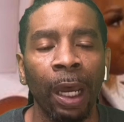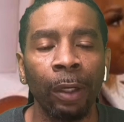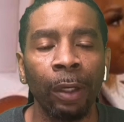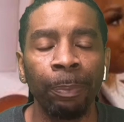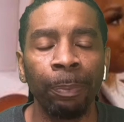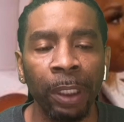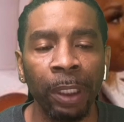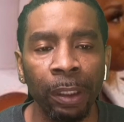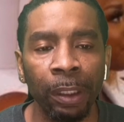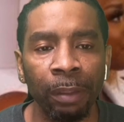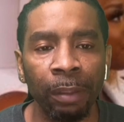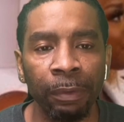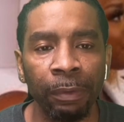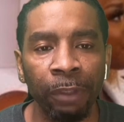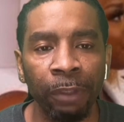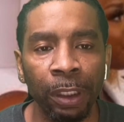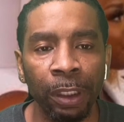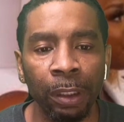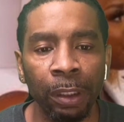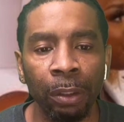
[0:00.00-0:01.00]
opinion of the
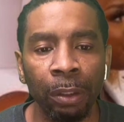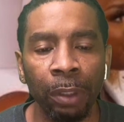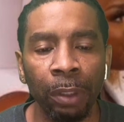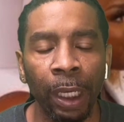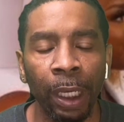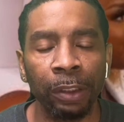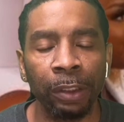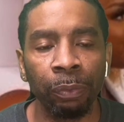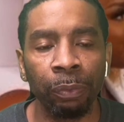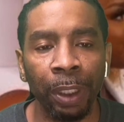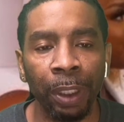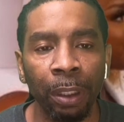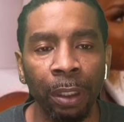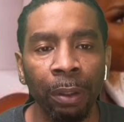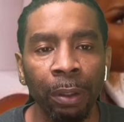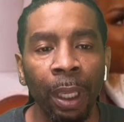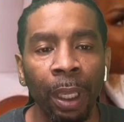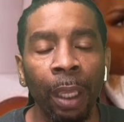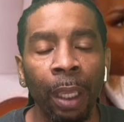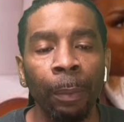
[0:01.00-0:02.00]
video as
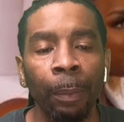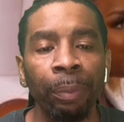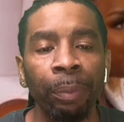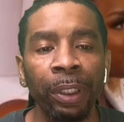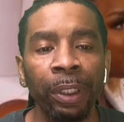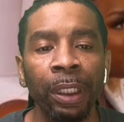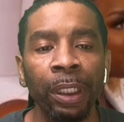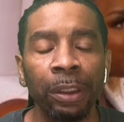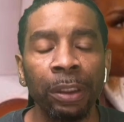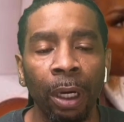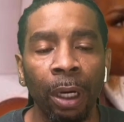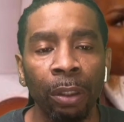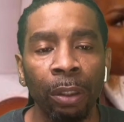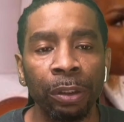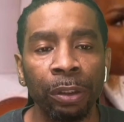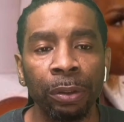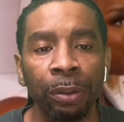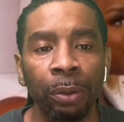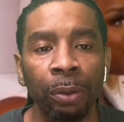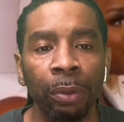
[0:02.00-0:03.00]
well. Please
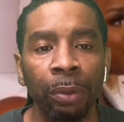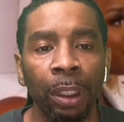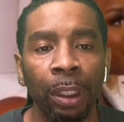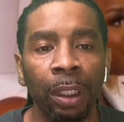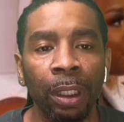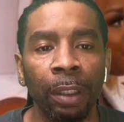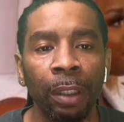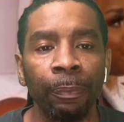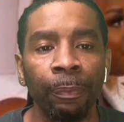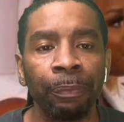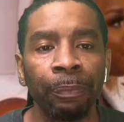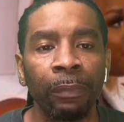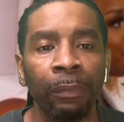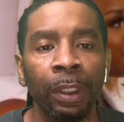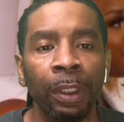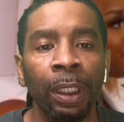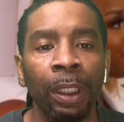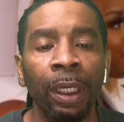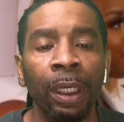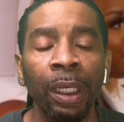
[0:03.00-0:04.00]
also
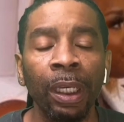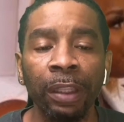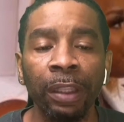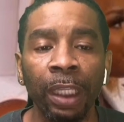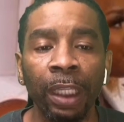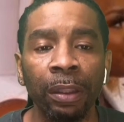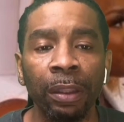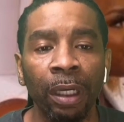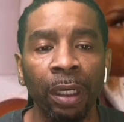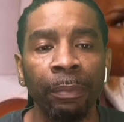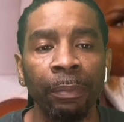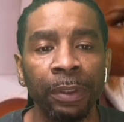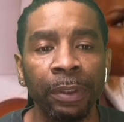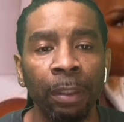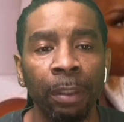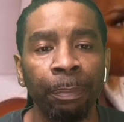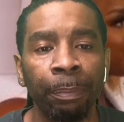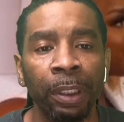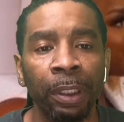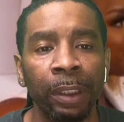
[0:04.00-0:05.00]
hit that thumbs
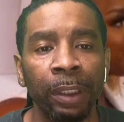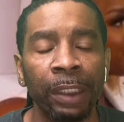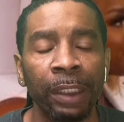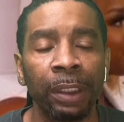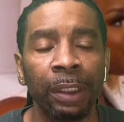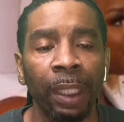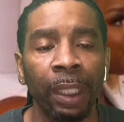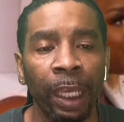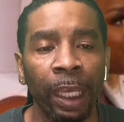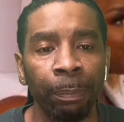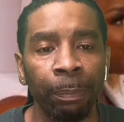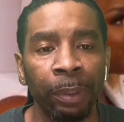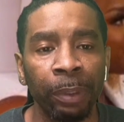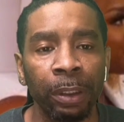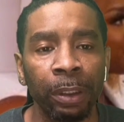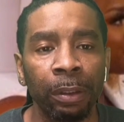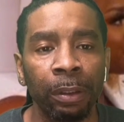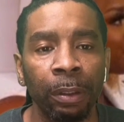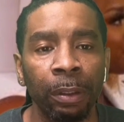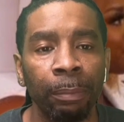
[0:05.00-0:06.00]
up button. That's the like
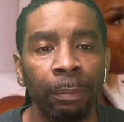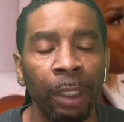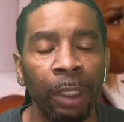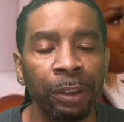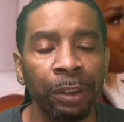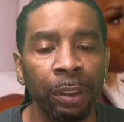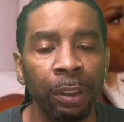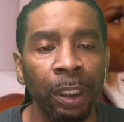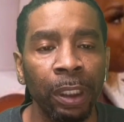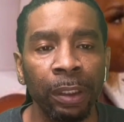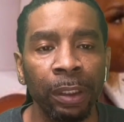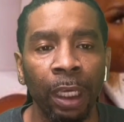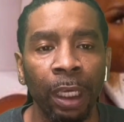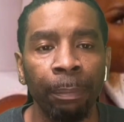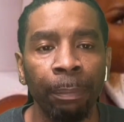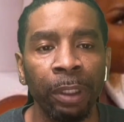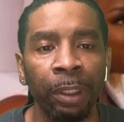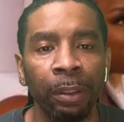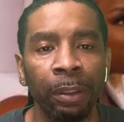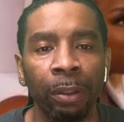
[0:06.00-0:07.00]
button. Make sure to hit
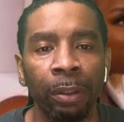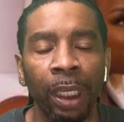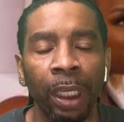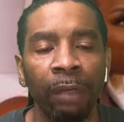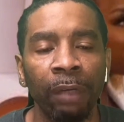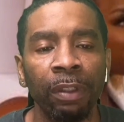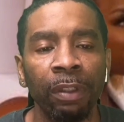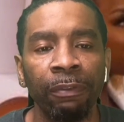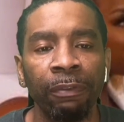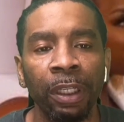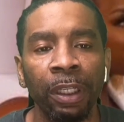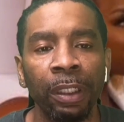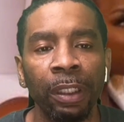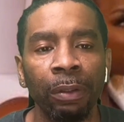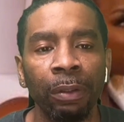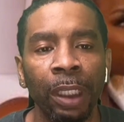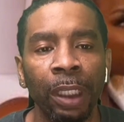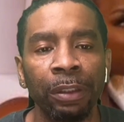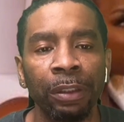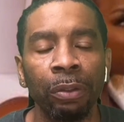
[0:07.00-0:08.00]
that button on every video
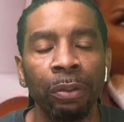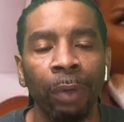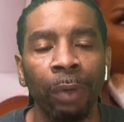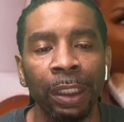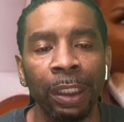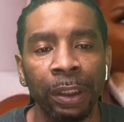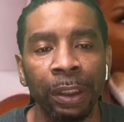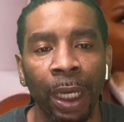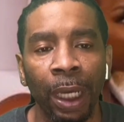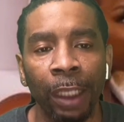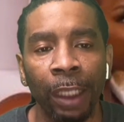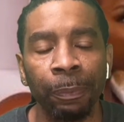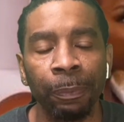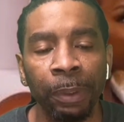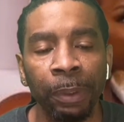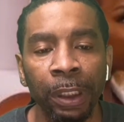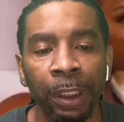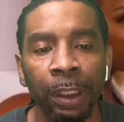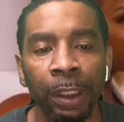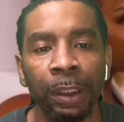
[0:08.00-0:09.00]
that you watch, guys,
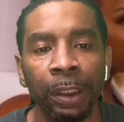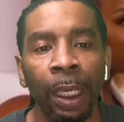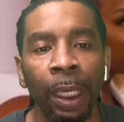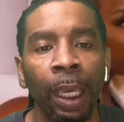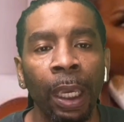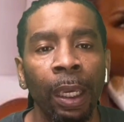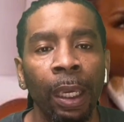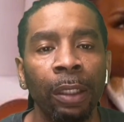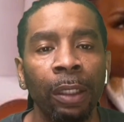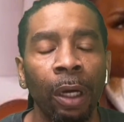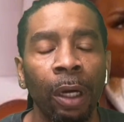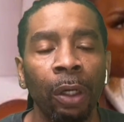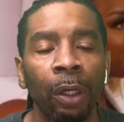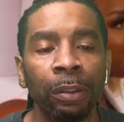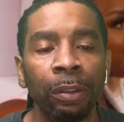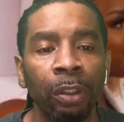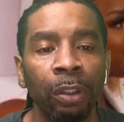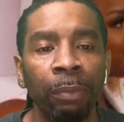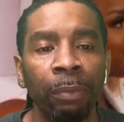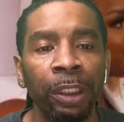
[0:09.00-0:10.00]
please. And
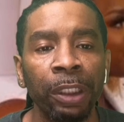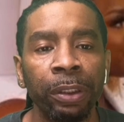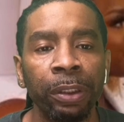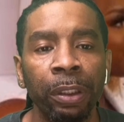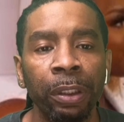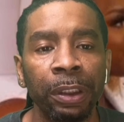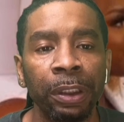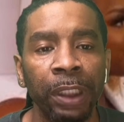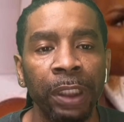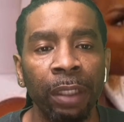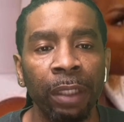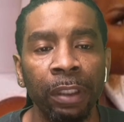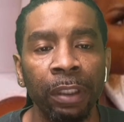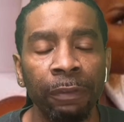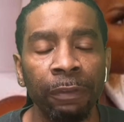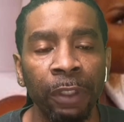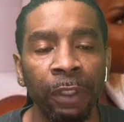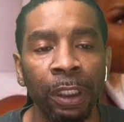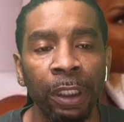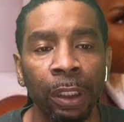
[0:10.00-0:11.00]
also make sure to share these
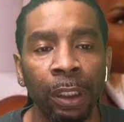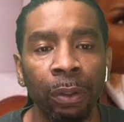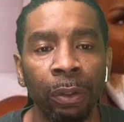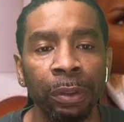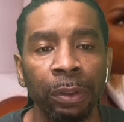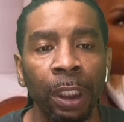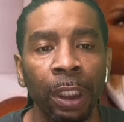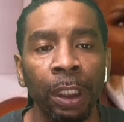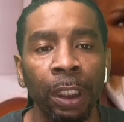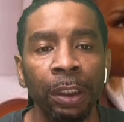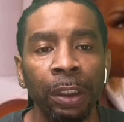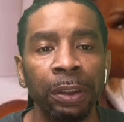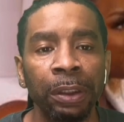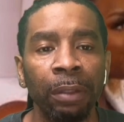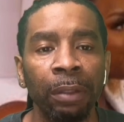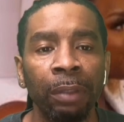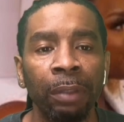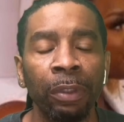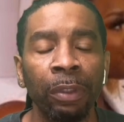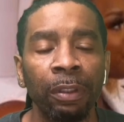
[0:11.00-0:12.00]
videos. Share
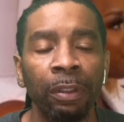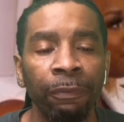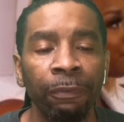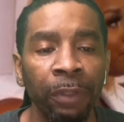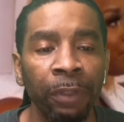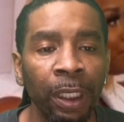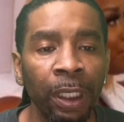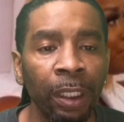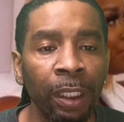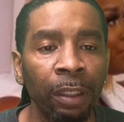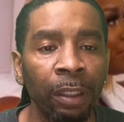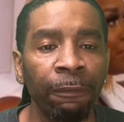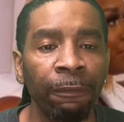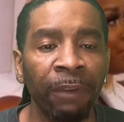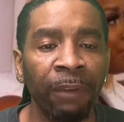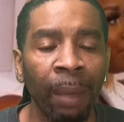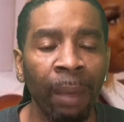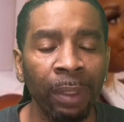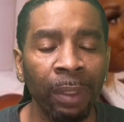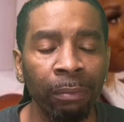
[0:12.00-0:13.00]
them with a friend or
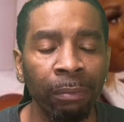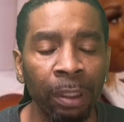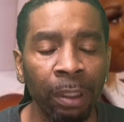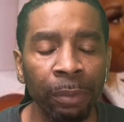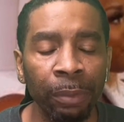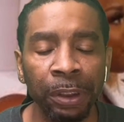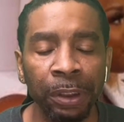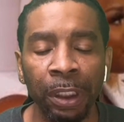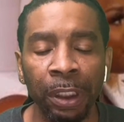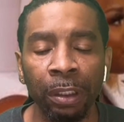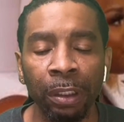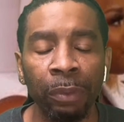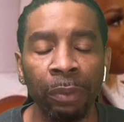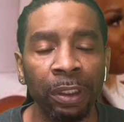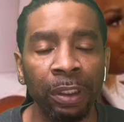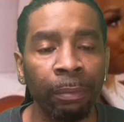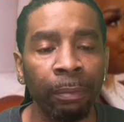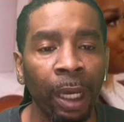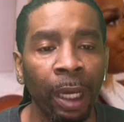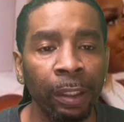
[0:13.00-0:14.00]
family member. Share them with
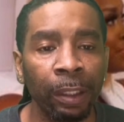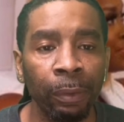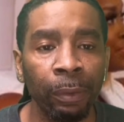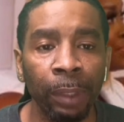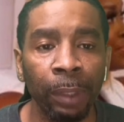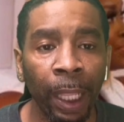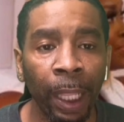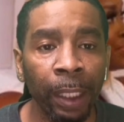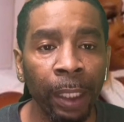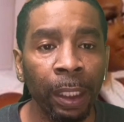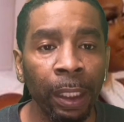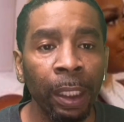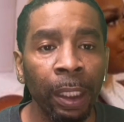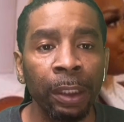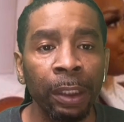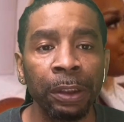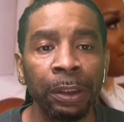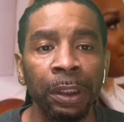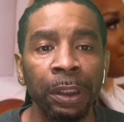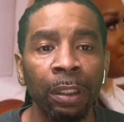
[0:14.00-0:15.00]
somebody you like.
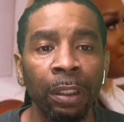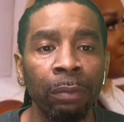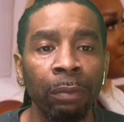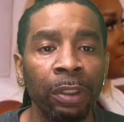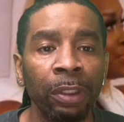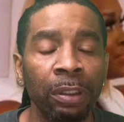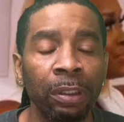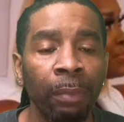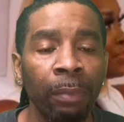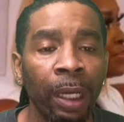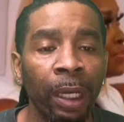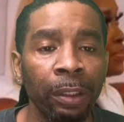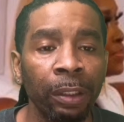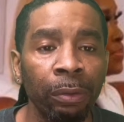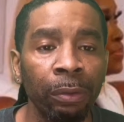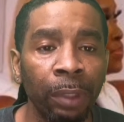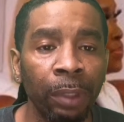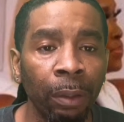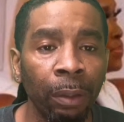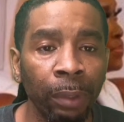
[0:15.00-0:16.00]
Share them with somebody you
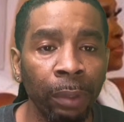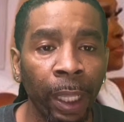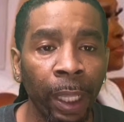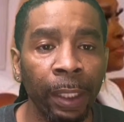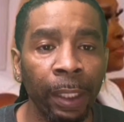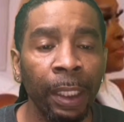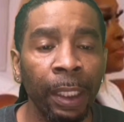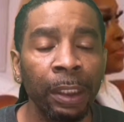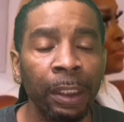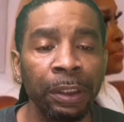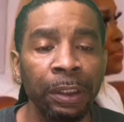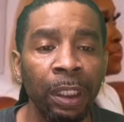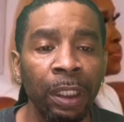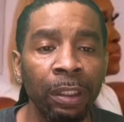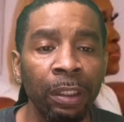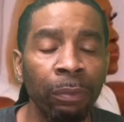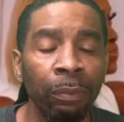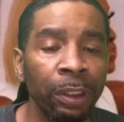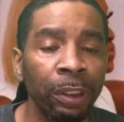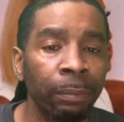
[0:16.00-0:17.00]
don't like. Share
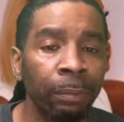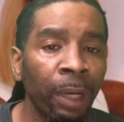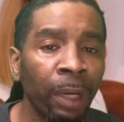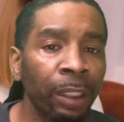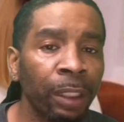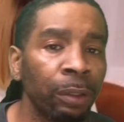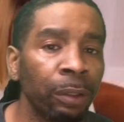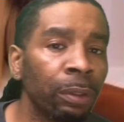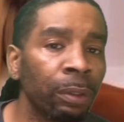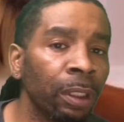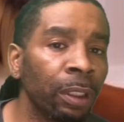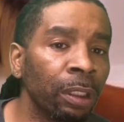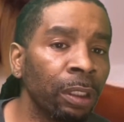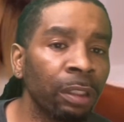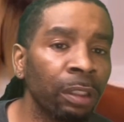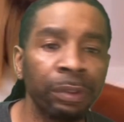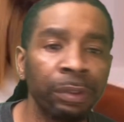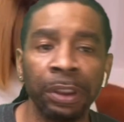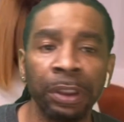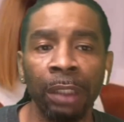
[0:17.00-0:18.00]
them with somebody you
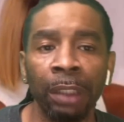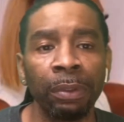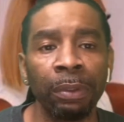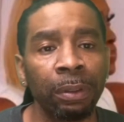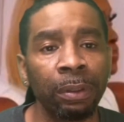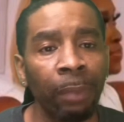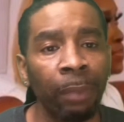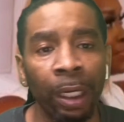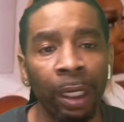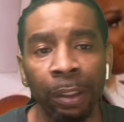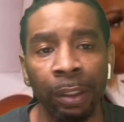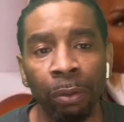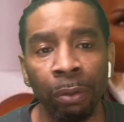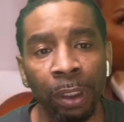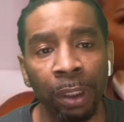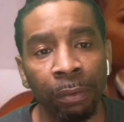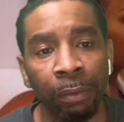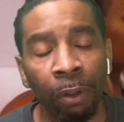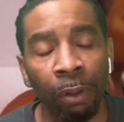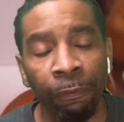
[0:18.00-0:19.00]
love. Share them with somebody you don't give no